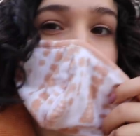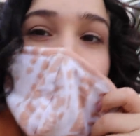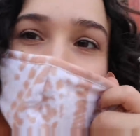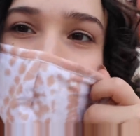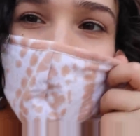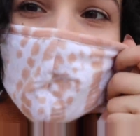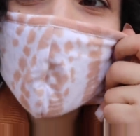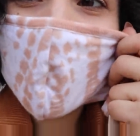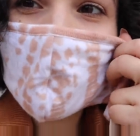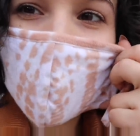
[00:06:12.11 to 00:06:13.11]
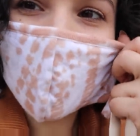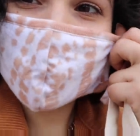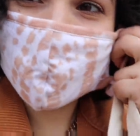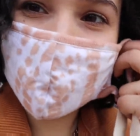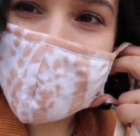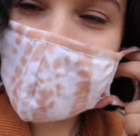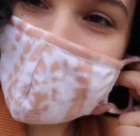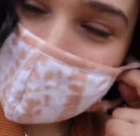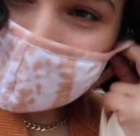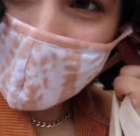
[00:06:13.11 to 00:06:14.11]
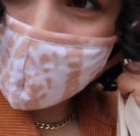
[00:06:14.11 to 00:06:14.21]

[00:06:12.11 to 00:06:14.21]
After that, we're getting pots and dirt for my